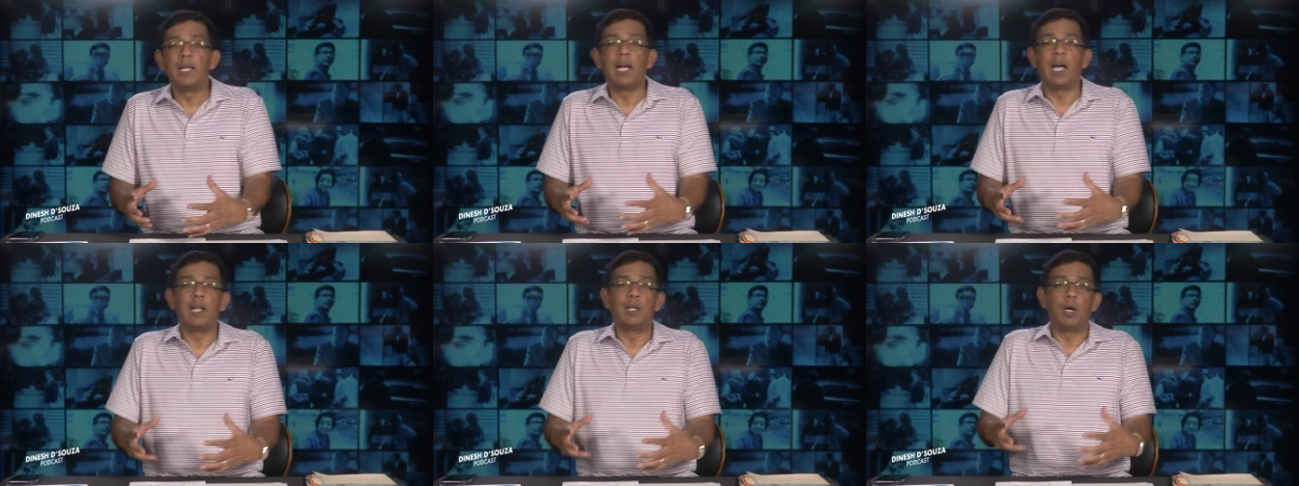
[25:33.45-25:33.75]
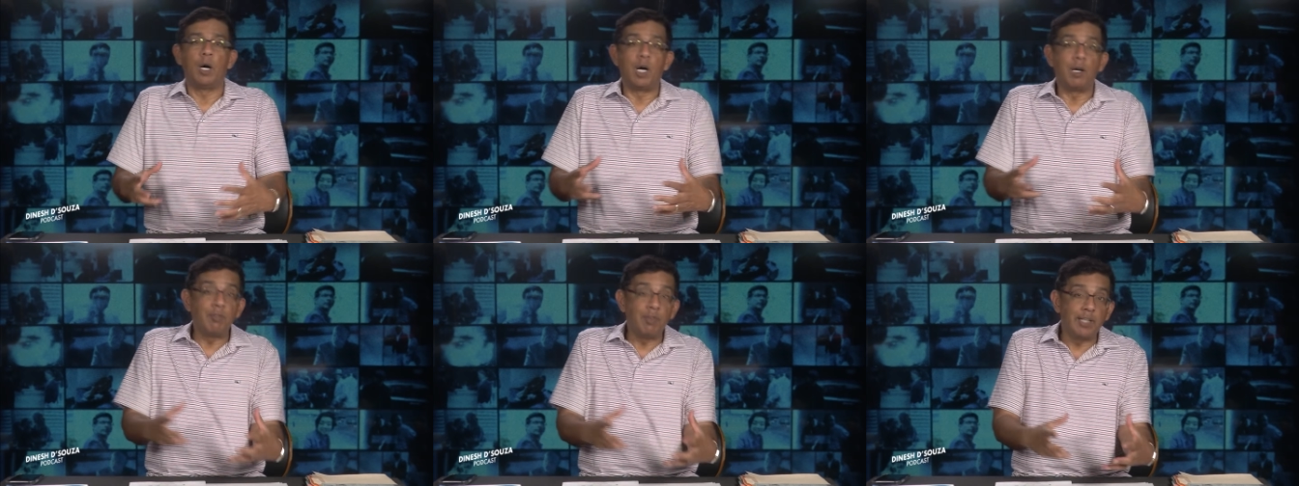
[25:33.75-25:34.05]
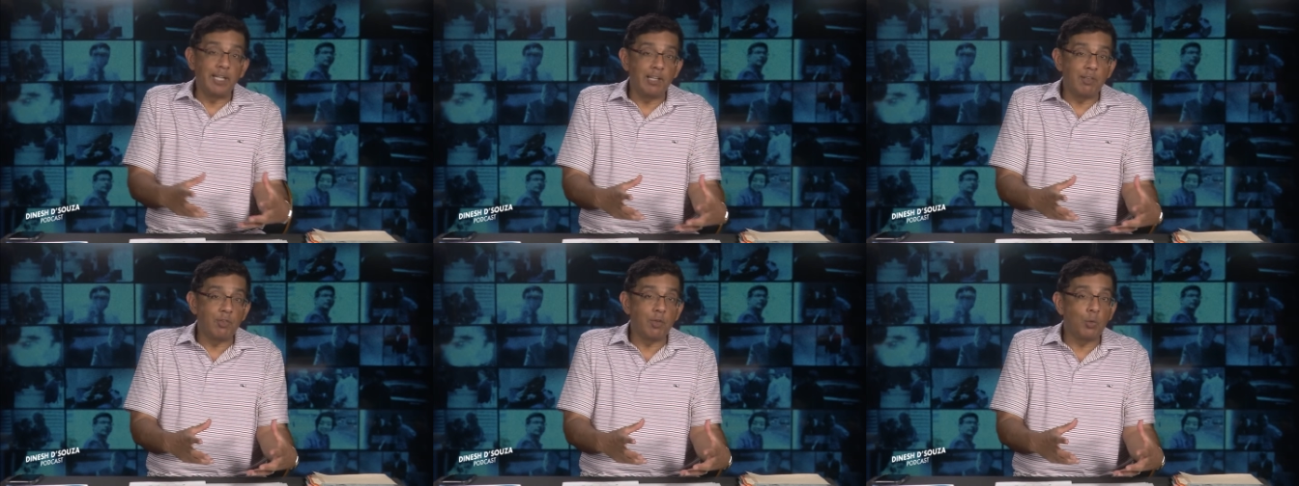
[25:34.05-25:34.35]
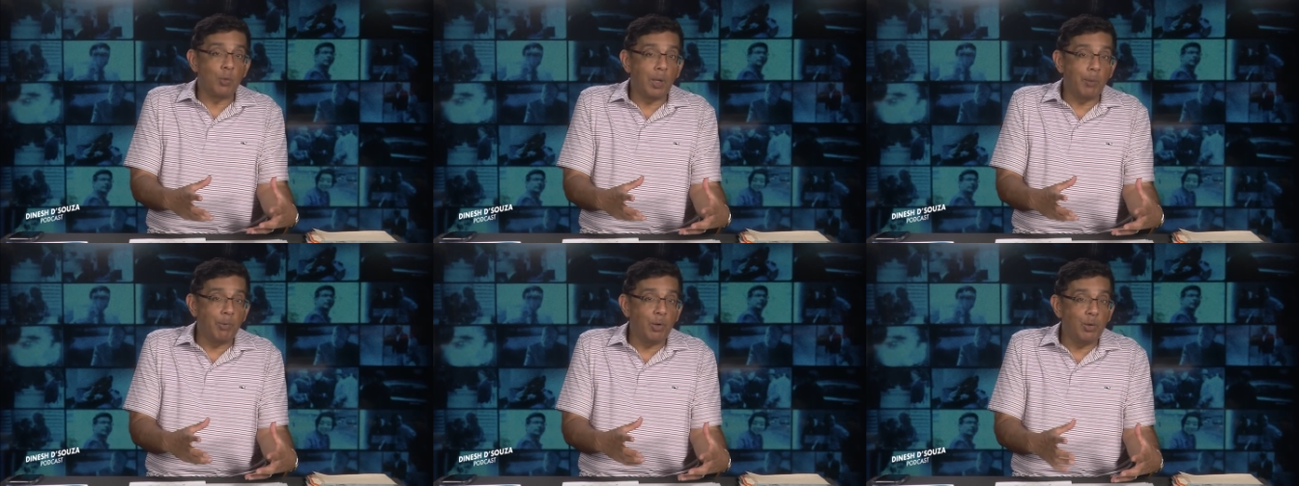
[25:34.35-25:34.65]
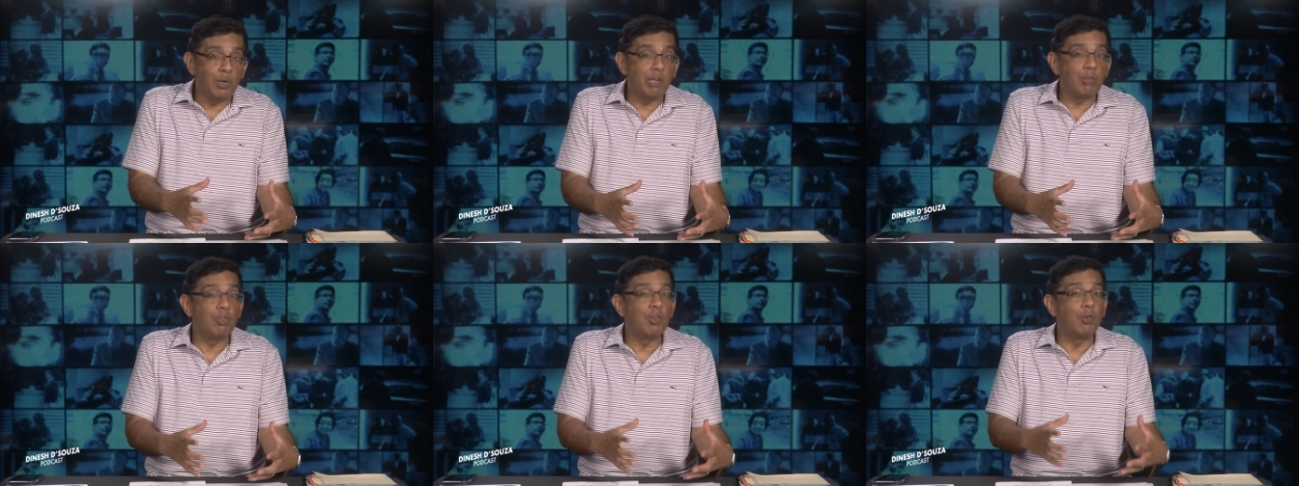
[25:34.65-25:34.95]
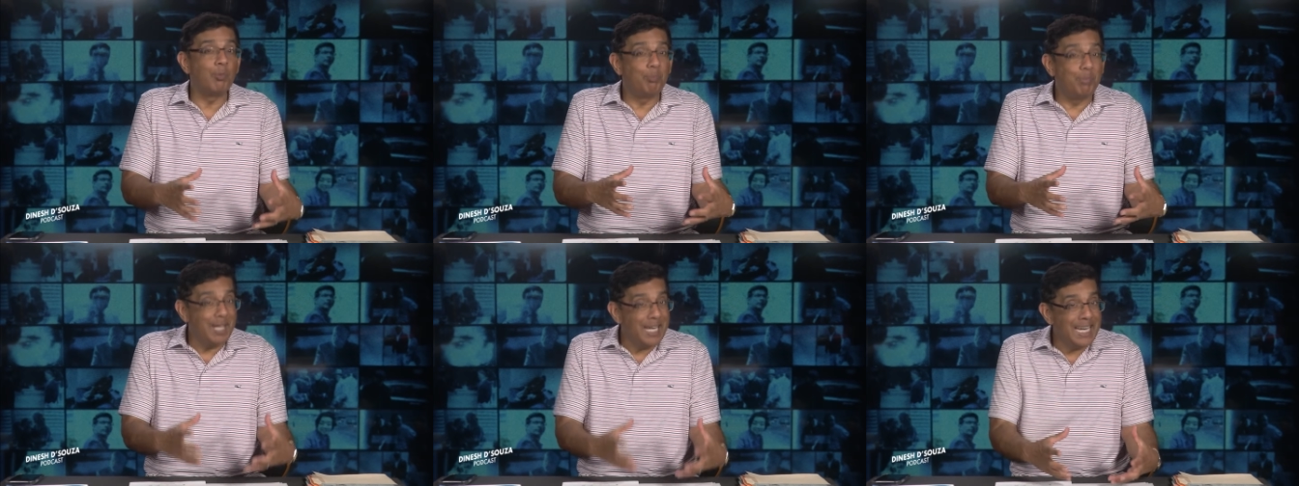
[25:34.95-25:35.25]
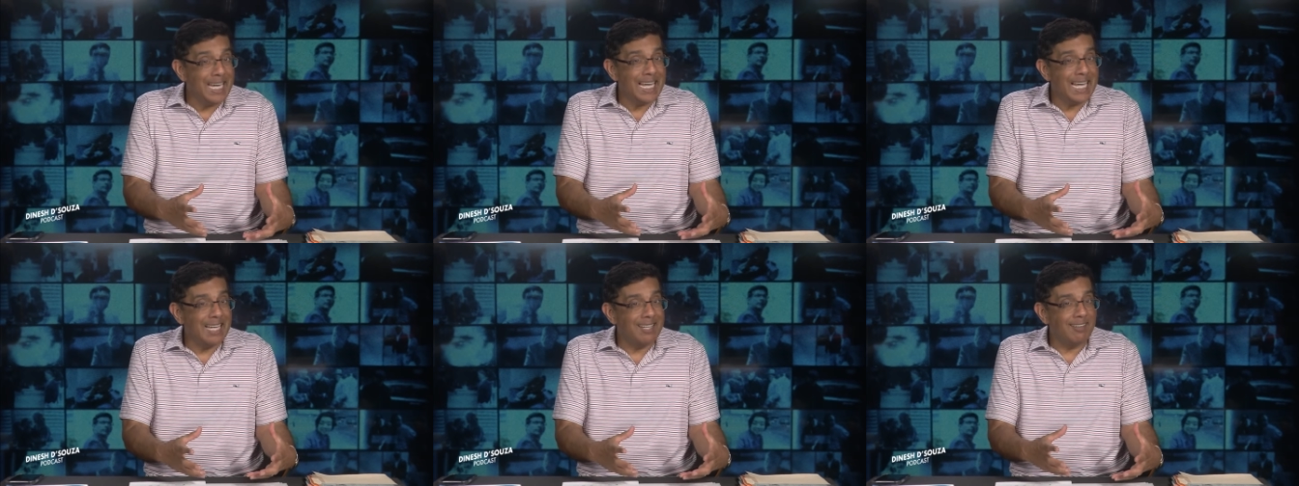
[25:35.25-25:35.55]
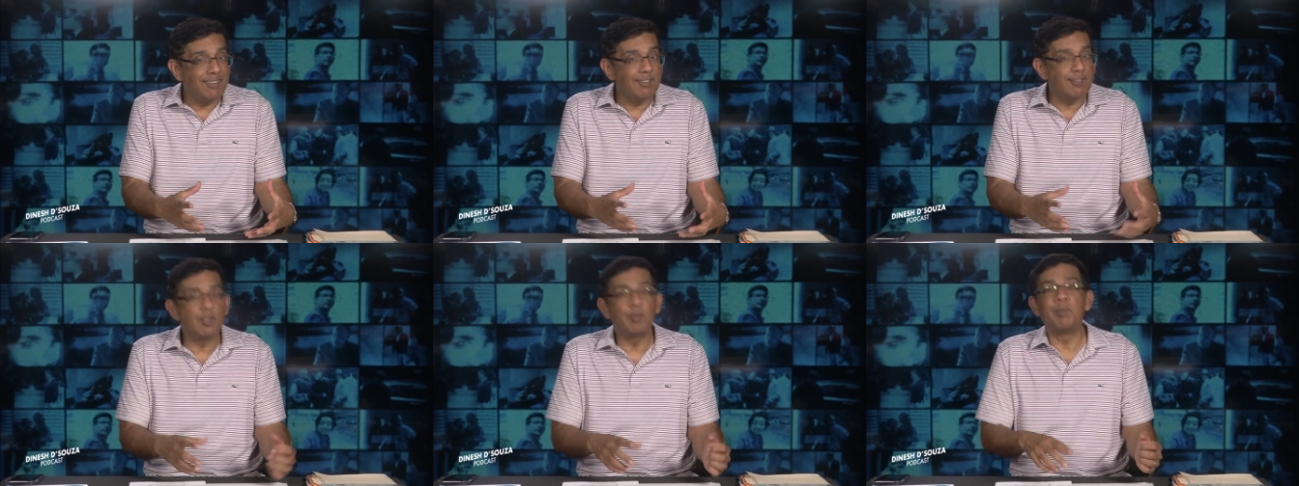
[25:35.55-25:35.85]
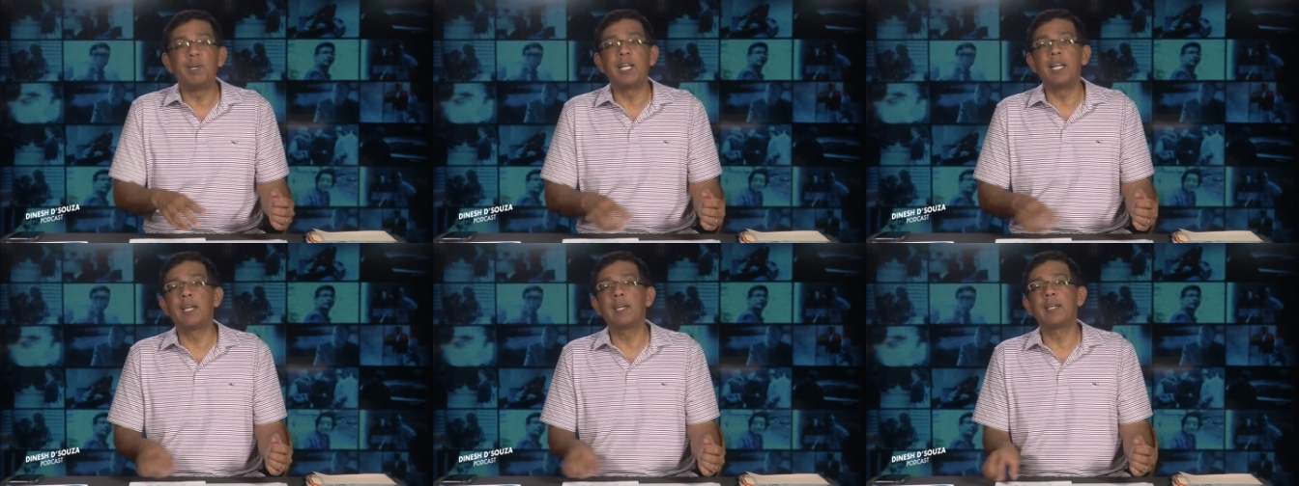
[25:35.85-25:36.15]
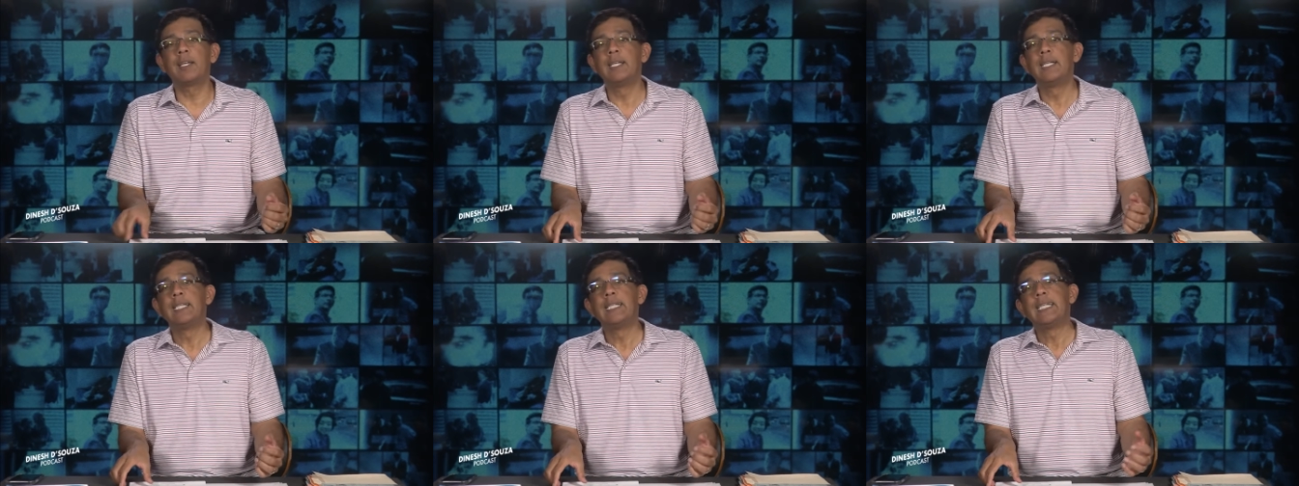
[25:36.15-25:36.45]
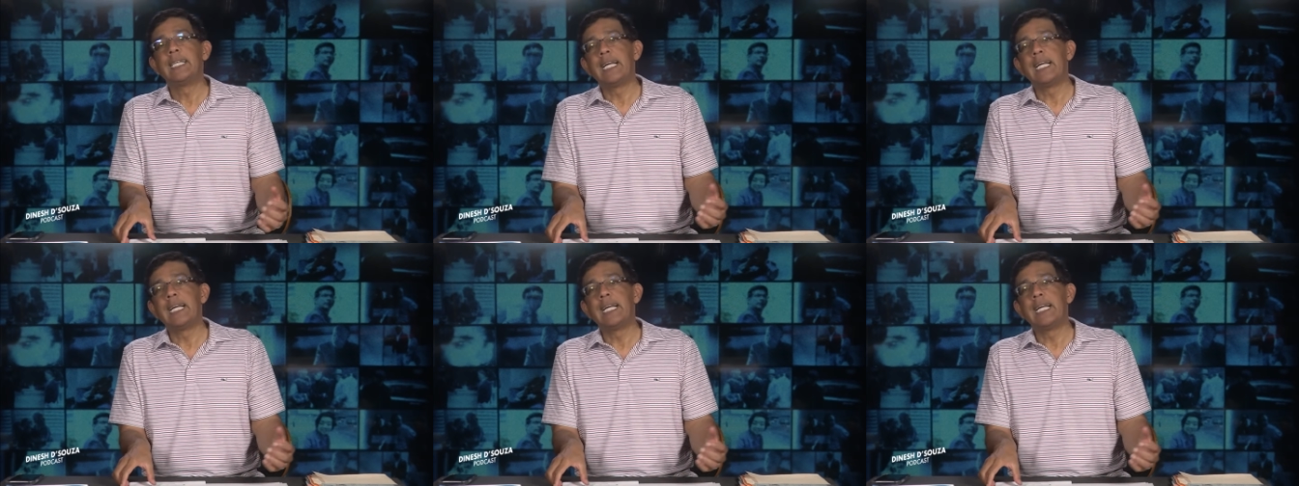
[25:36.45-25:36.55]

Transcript: and Harvard gets the reputation of being anti-Semitic,